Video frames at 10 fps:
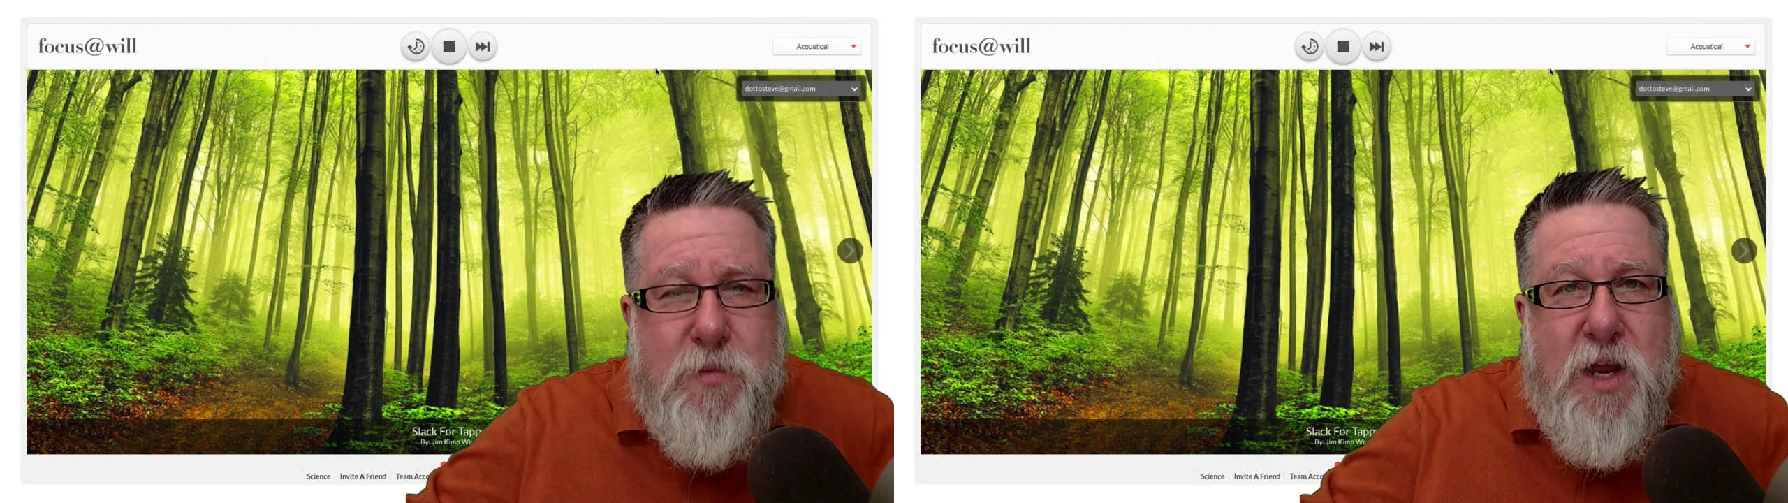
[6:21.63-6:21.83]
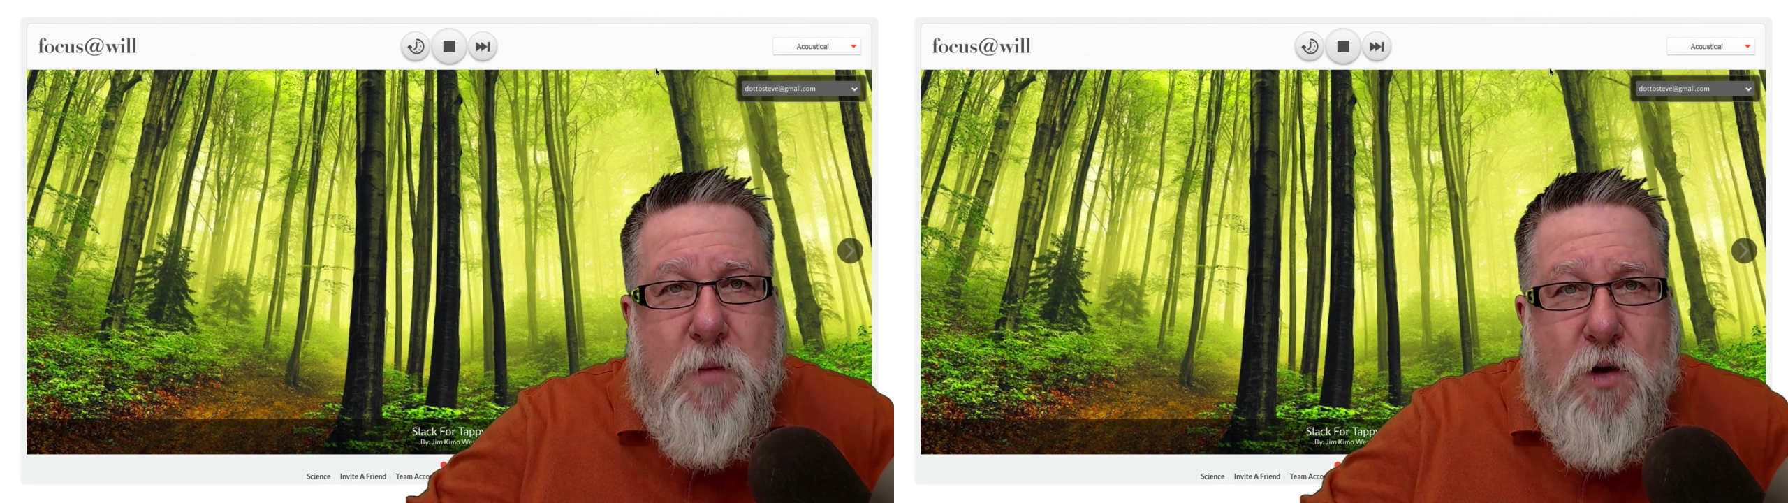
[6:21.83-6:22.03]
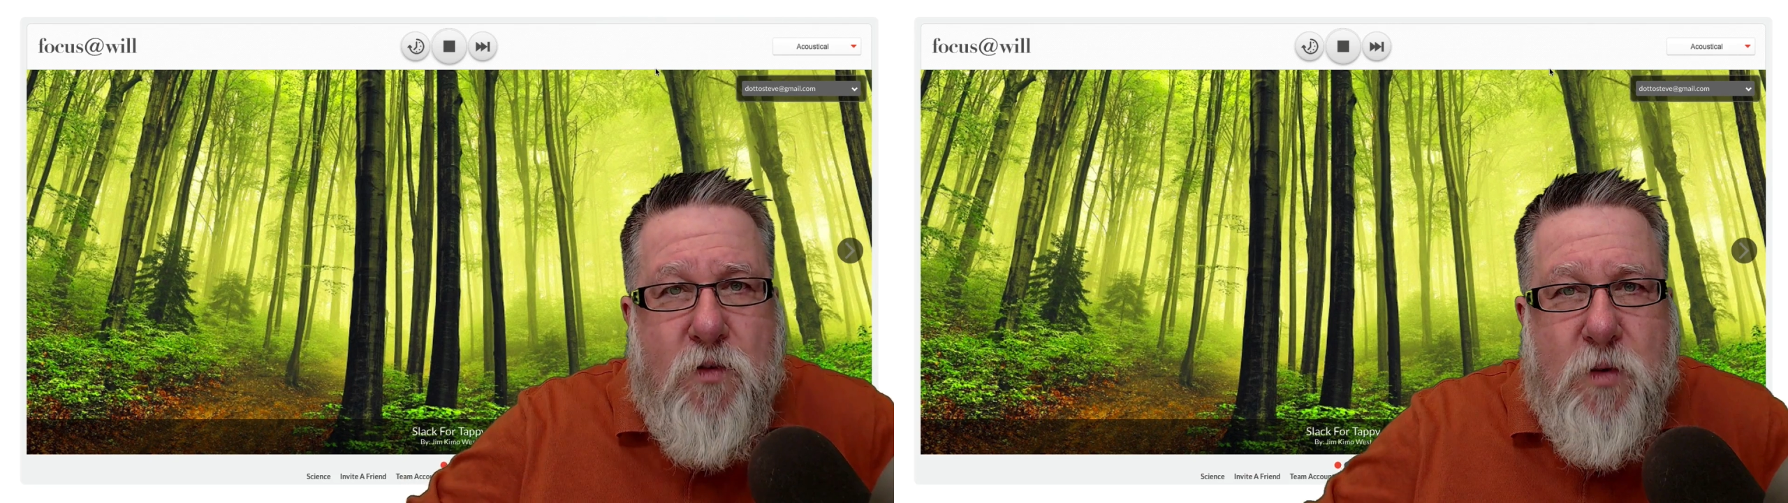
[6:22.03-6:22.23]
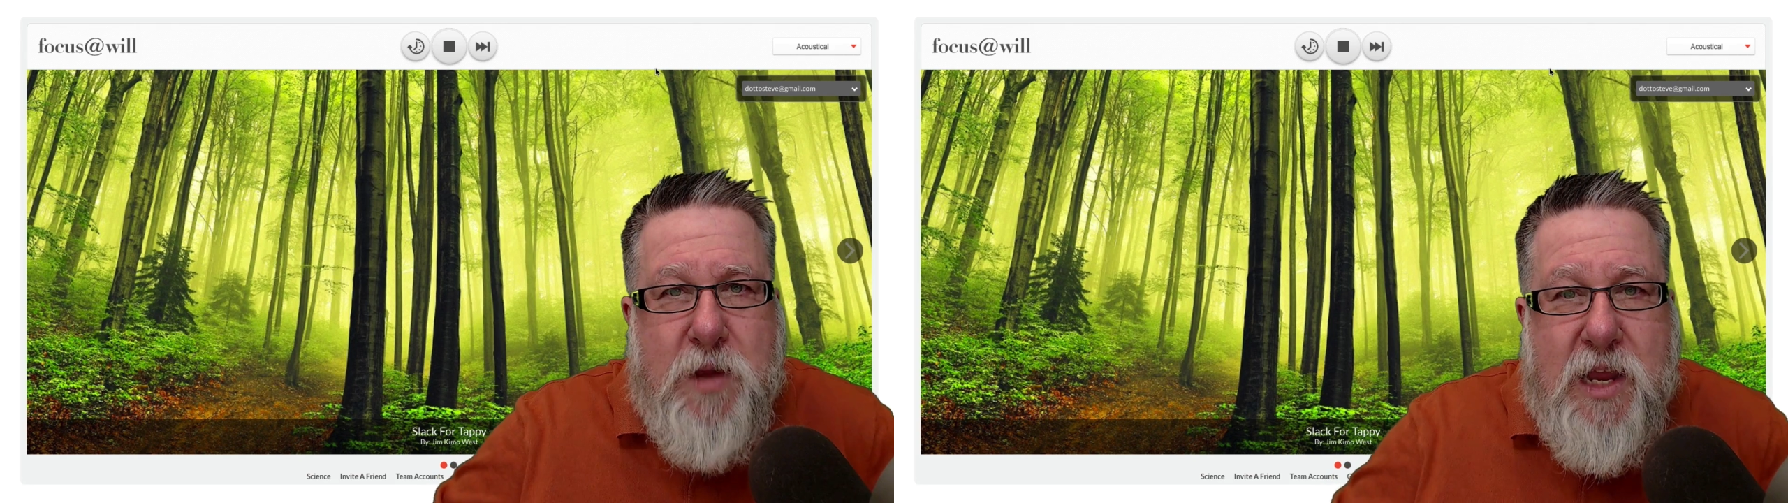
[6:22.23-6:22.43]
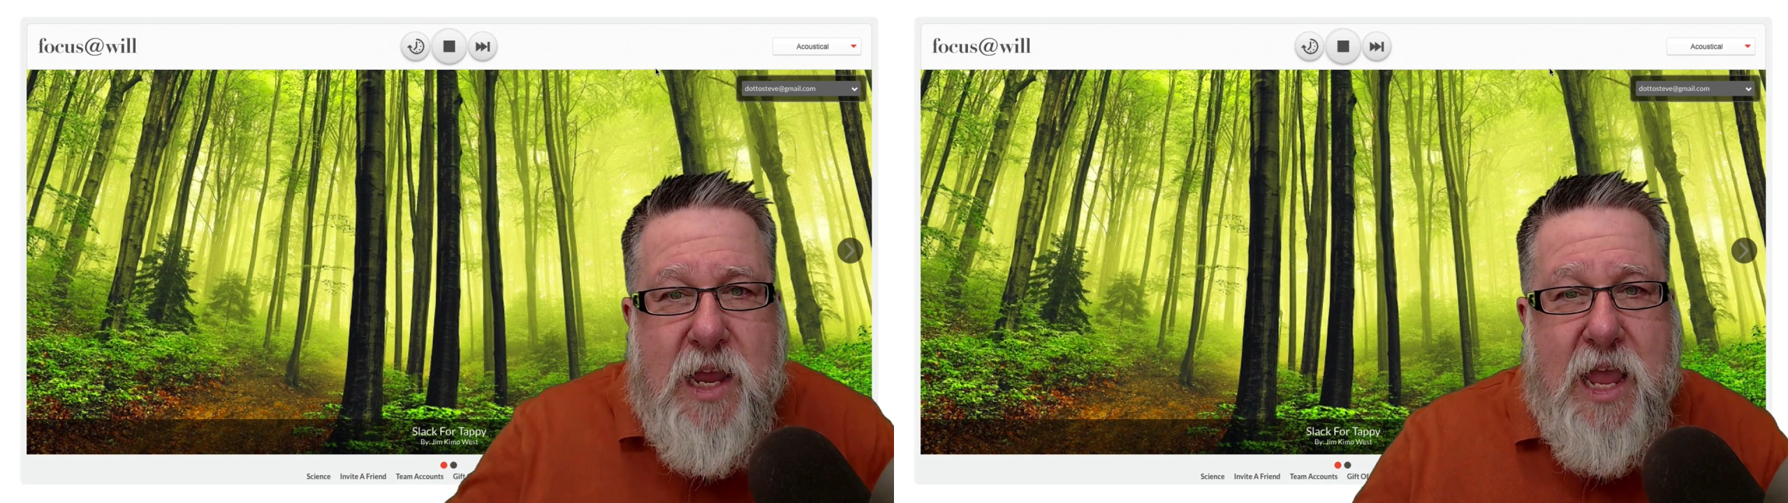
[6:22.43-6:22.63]
come over
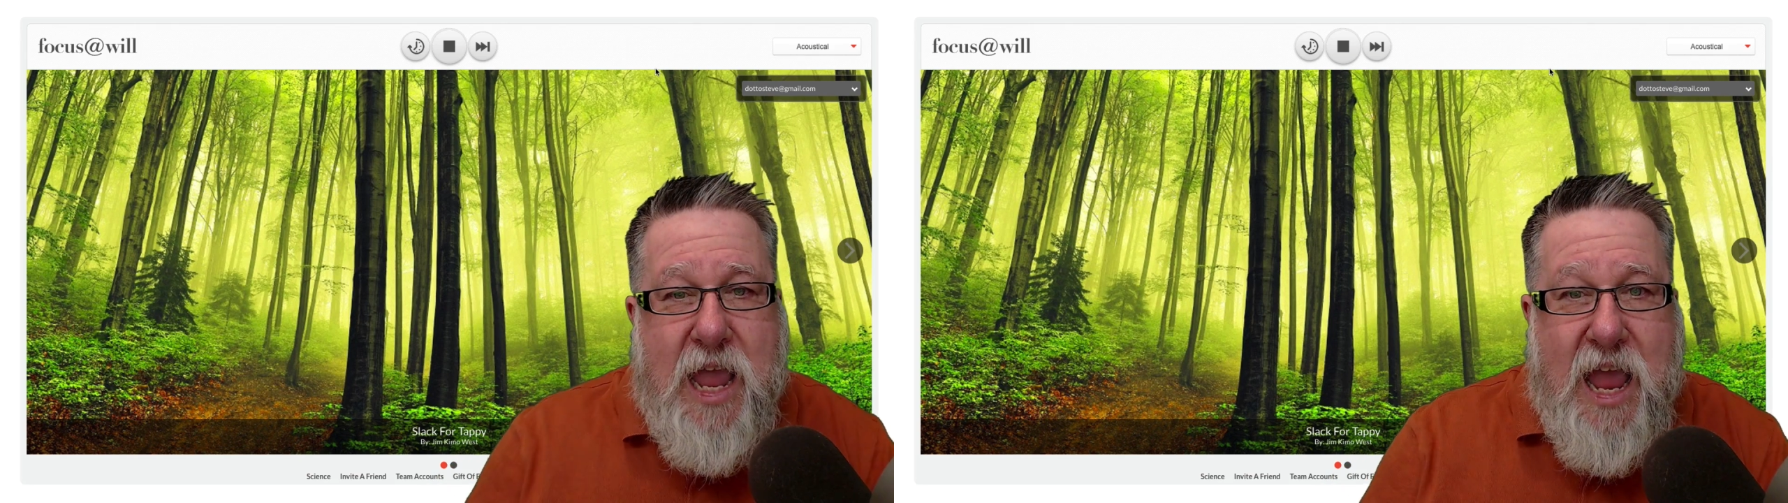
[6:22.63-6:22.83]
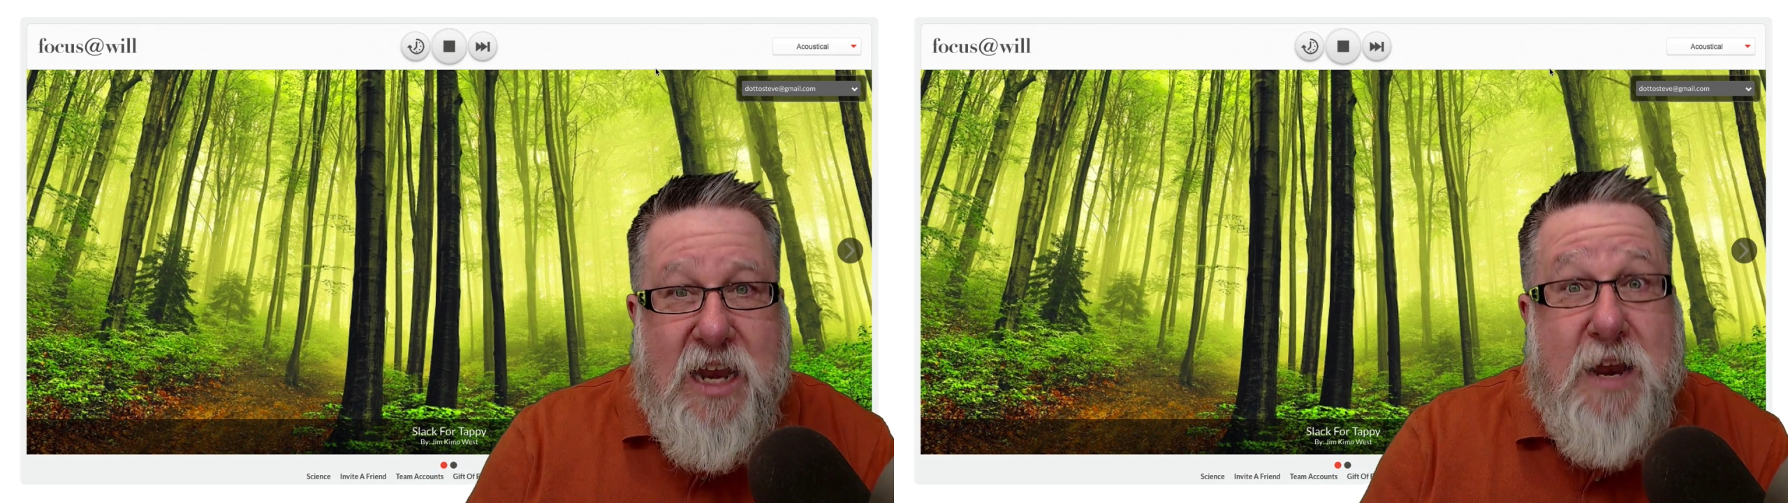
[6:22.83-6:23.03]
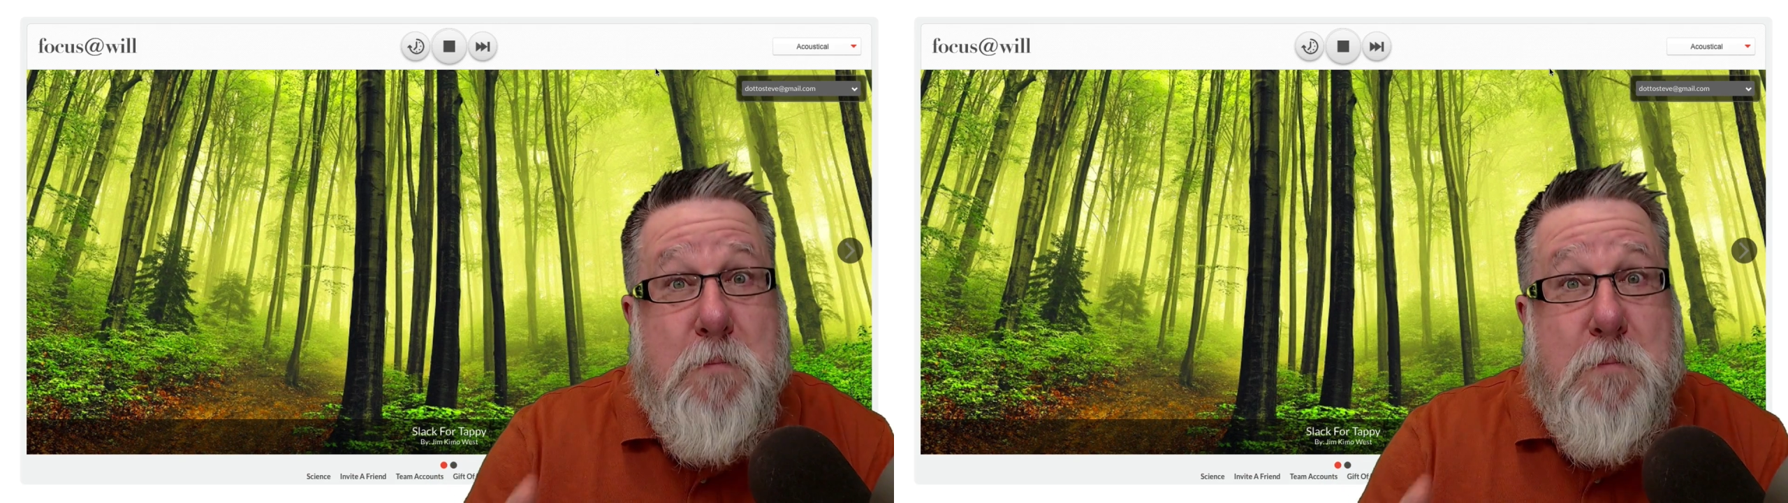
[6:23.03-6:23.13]
me and